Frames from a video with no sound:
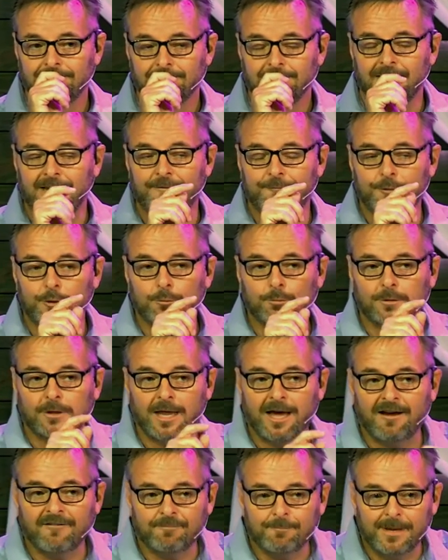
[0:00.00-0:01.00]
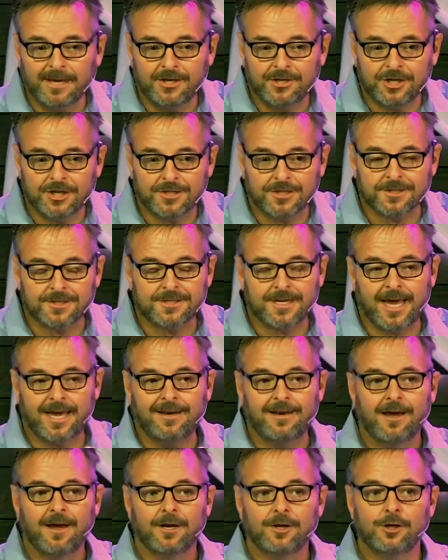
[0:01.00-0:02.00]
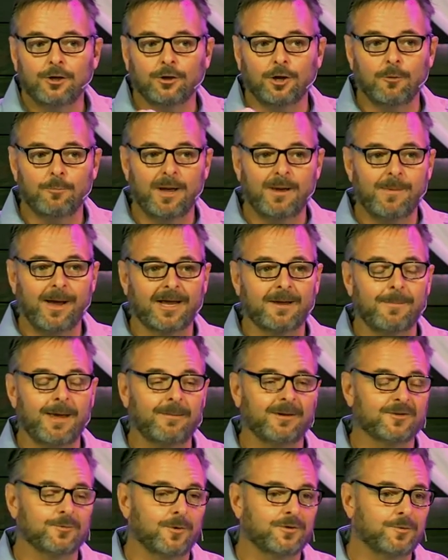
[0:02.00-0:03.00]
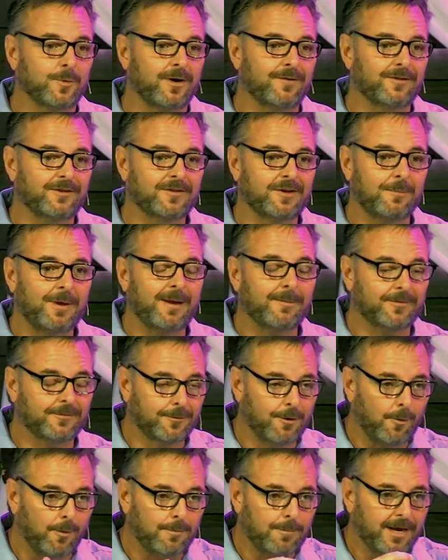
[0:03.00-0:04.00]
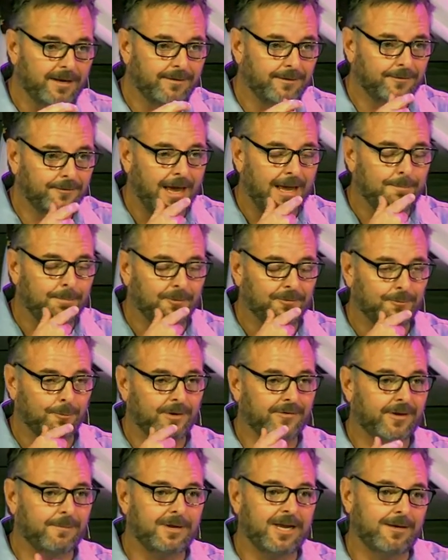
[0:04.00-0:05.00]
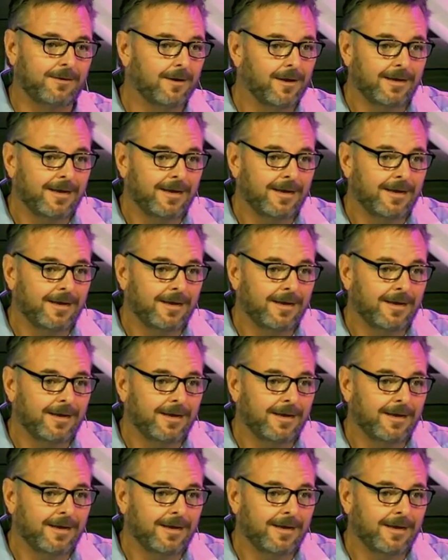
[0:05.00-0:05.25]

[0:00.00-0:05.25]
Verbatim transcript: If you love me, Jesus said, you'll obey my commandments. What's one of his commandments? Go and make disciples. What does that mean?